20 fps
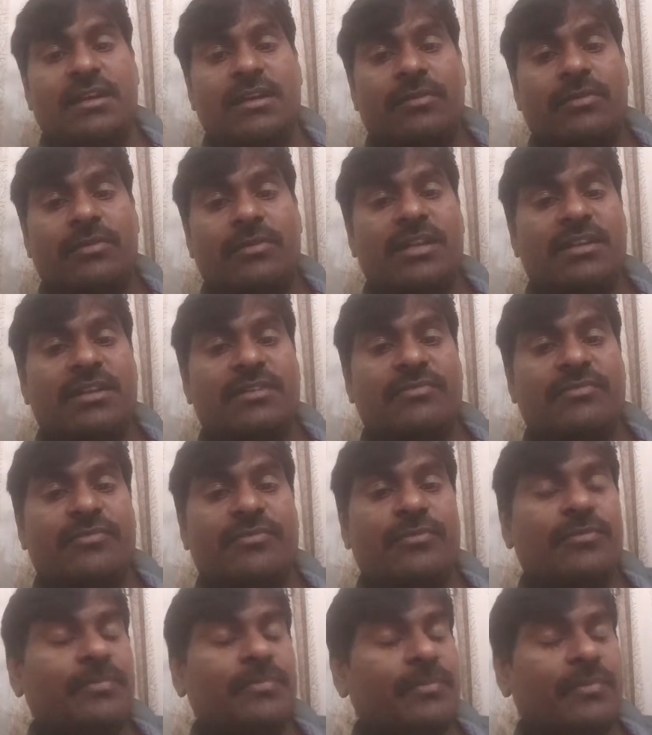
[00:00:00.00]
What are the
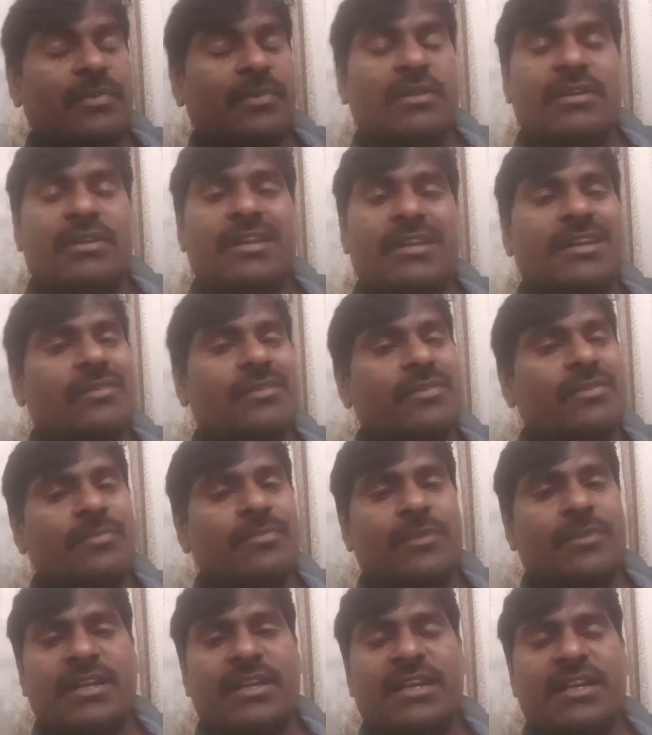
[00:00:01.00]
food in our
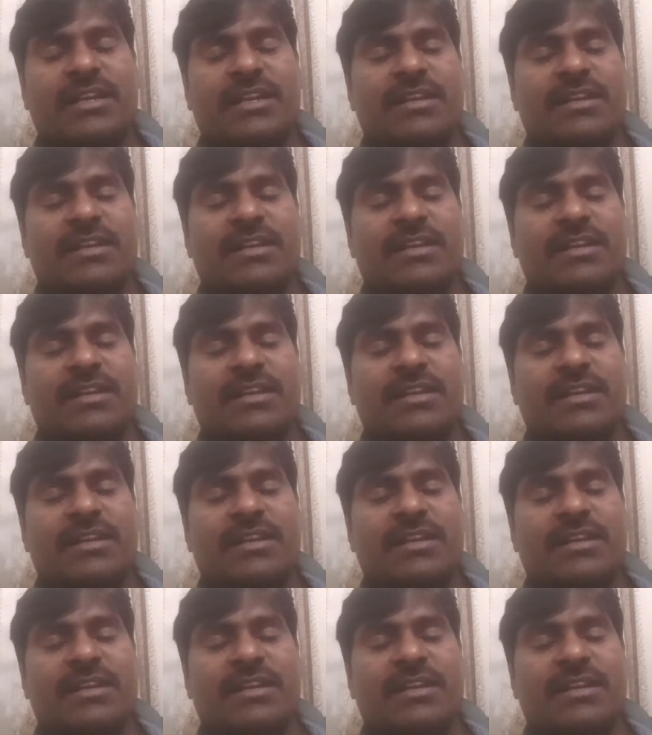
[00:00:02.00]
market,